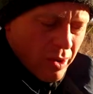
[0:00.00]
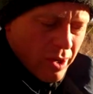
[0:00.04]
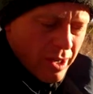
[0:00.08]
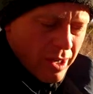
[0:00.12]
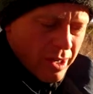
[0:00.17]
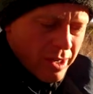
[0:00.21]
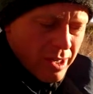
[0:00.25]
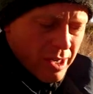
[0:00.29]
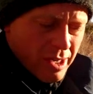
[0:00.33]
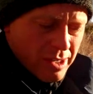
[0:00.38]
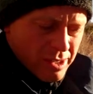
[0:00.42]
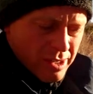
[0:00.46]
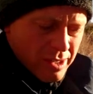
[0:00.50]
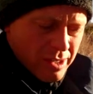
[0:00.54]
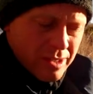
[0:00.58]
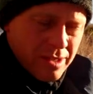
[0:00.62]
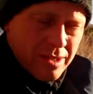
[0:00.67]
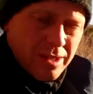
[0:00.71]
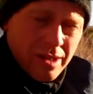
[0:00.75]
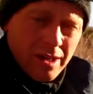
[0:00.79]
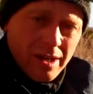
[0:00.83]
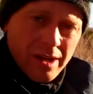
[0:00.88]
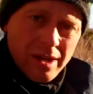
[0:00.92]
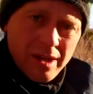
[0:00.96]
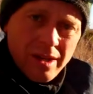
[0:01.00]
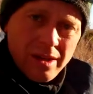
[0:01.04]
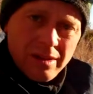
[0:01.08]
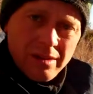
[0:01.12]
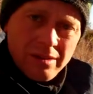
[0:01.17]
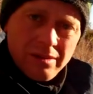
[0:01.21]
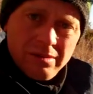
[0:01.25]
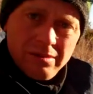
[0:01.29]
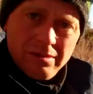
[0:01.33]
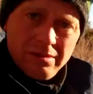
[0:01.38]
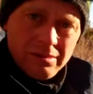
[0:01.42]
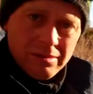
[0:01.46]
that it doesn't
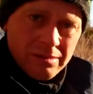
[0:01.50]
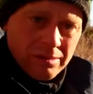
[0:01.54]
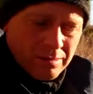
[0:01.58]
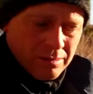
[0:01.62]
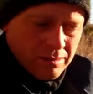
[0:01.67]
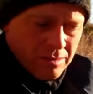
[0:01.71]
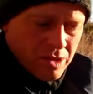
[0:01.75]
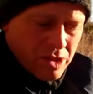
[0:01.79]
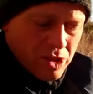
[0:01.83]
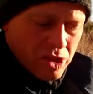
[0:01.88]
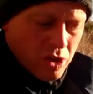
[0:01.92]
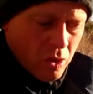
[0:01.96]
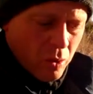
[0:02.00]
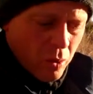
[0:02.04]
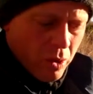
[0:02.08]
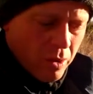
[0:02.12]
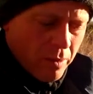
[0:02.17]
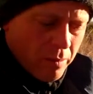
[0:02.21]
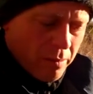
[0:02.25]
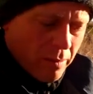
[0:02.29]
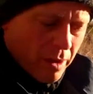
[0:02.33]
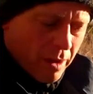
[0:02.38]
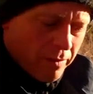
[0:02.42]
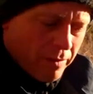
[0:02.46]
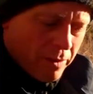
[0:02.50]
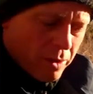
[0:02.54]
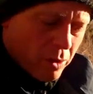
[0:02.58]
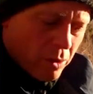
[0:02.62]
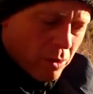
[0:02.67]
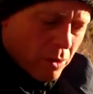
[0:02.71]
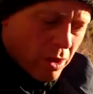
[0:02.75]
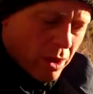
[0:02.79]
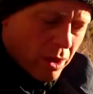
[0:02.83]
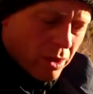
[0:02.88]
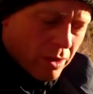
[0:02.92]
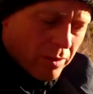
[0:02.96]
squirt my
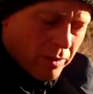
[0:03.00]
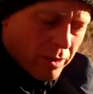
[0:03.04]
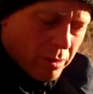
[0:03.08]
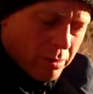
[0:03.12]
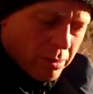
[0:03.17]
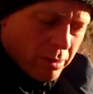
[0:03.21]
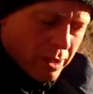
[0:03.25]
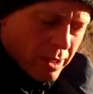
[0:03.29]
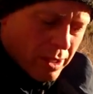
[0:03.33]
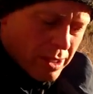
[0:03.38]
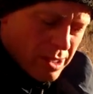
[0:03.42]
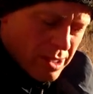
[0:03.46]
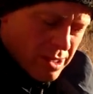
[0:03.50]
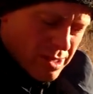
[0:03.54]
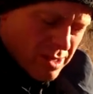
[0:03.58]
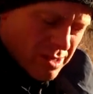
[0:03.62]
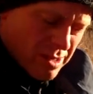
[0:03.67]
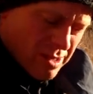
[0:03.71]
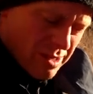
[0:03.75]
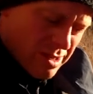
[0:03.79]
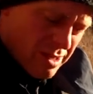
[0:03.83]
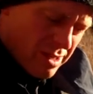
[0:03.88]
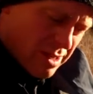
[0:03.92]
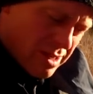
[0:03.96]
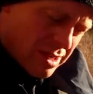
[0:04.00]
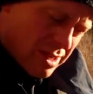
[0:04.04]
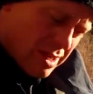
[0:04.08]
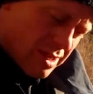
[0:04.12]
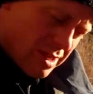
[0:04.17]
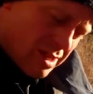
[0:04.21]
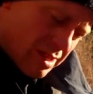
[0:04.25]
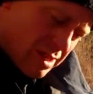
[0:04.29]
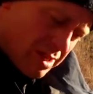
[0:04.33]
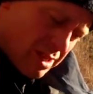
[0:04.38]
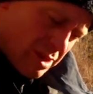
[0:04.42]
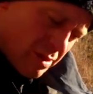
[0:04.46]
fuel all over the place.
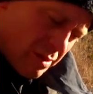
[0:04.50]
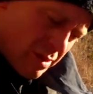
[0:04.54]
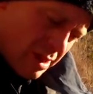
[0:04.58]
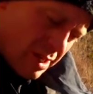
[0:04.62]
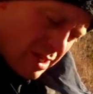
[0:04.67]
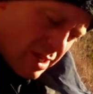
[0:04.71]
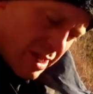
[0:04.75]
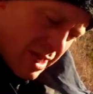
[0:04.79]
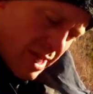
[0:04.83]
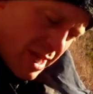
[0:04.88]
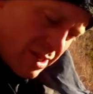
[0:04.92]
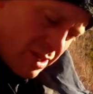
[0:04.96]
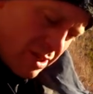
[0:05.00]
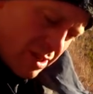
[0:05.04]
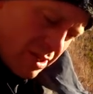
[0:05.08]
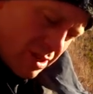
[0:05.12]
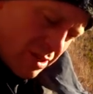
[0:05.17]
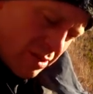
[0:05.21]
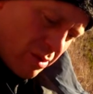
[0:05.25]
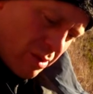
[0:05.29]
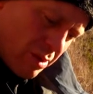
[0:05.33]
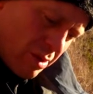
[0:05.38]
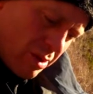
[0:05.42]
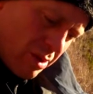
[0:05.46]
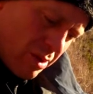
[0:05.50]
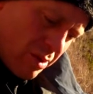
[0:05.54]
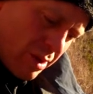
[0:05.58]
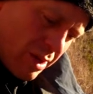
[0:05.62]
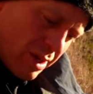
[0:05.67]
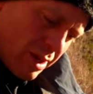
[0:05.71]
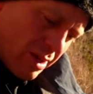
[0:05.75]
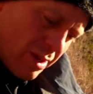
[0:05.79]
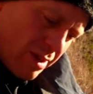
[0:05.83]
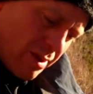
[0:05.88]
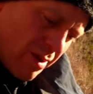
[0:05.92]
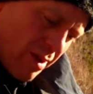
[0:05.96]
I'm going to attach this real
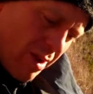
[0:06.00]
quick.